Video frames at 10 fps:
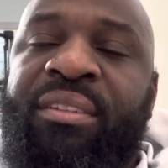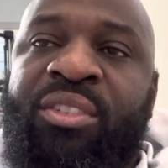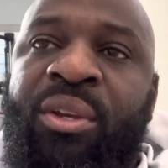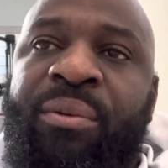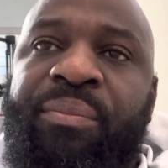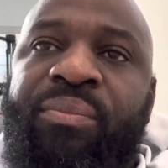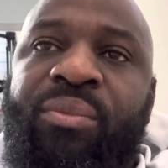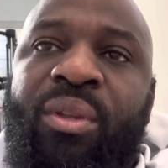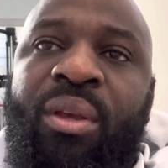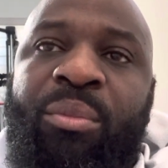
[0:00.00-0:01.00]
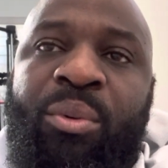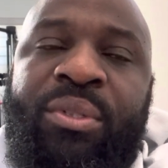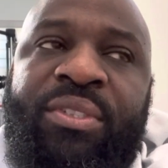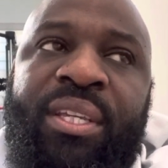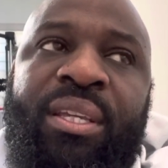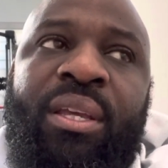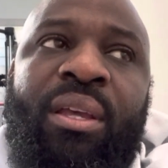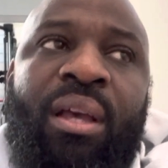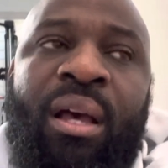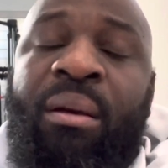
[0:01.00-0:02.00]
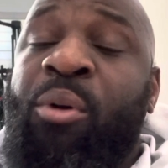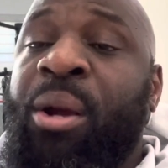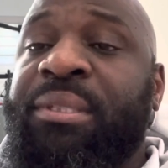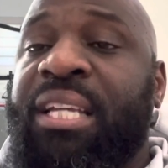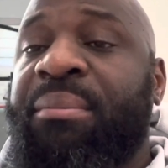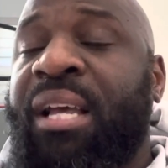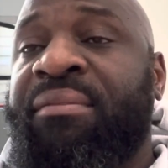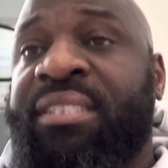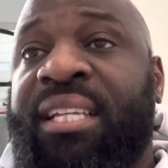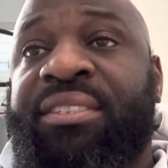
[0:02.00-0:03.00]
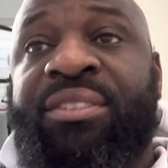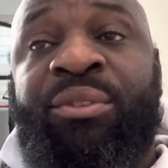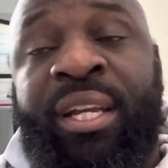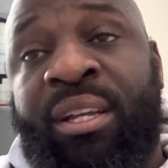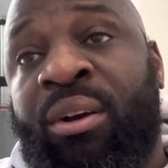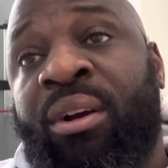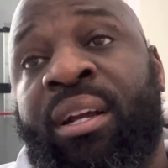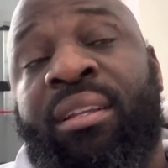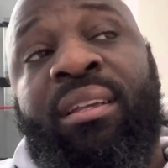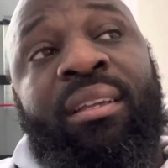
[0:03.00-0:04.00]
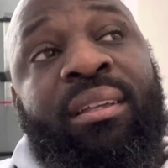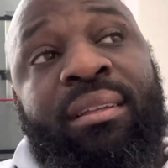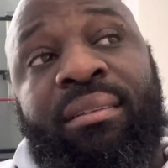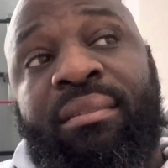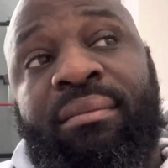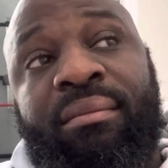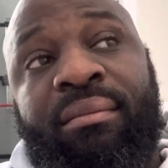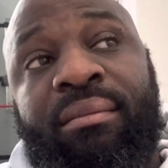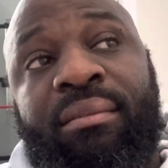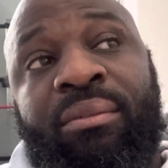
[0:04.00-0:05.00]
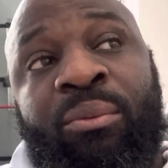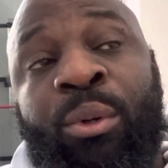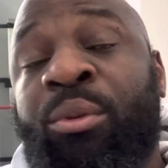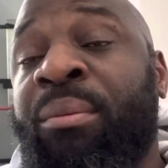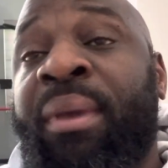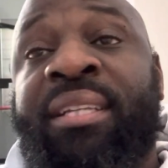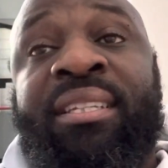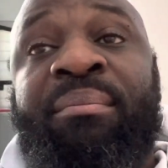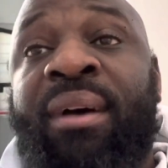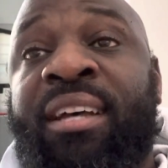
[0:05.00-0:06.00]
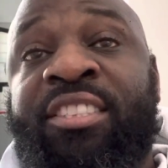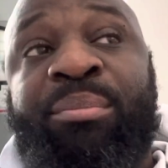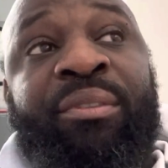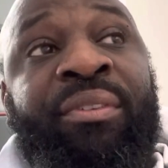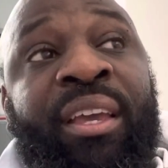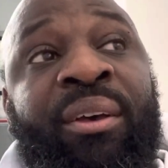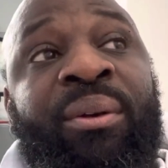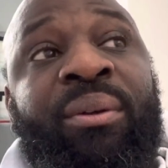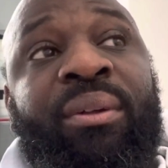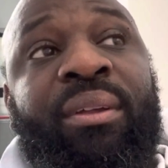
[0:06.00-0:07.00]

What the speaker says: So, but we'll see. Barbershop Conversations, great card. Will the Mexican Monster prevail?